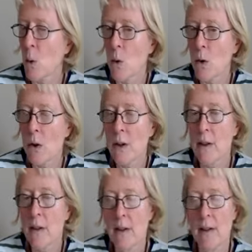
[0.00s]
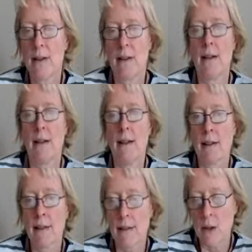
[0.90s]
walk
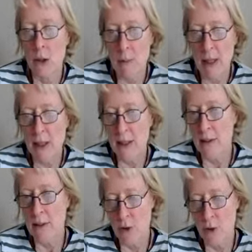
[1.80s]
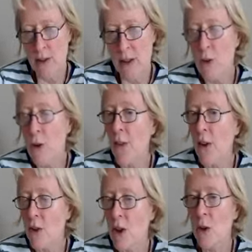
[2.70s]
and make it turn into the
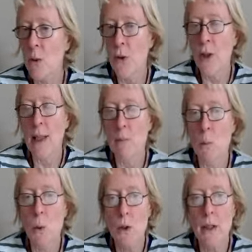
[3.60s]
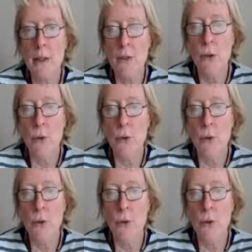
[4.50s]
continuous time walk. If